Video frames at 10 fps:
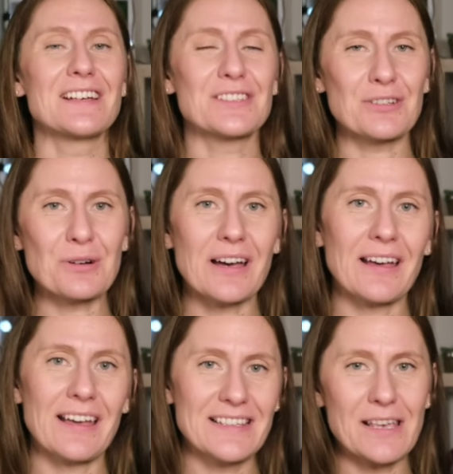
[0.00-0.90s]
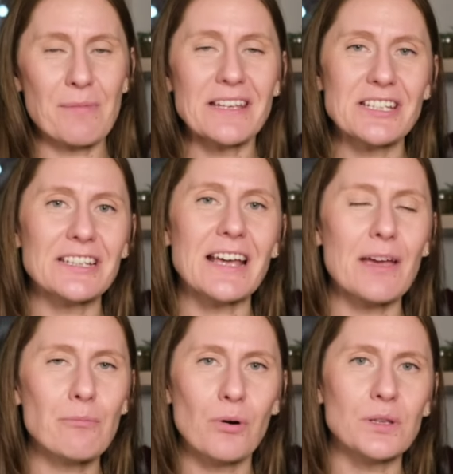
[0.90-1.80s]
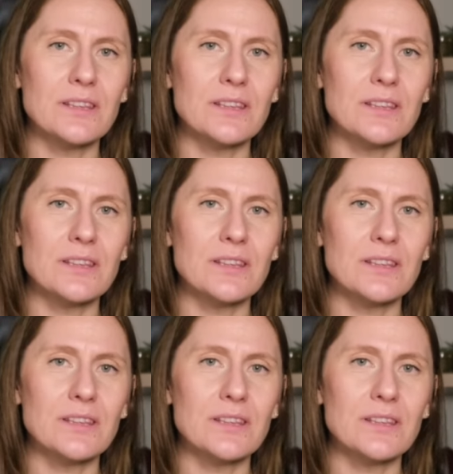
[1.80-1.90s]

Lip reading: So as I mentioned, I bought